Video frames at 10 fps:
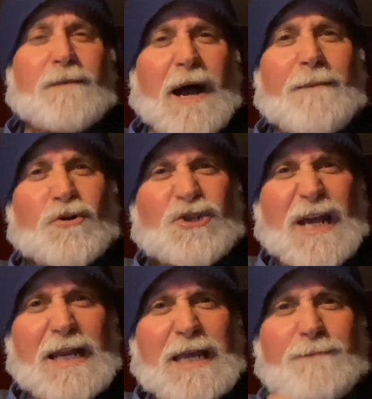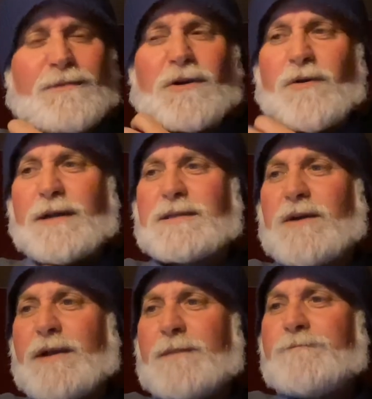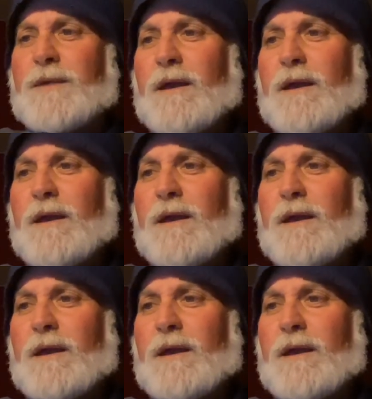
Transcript: Imogen Heap. Don't know how to say her name.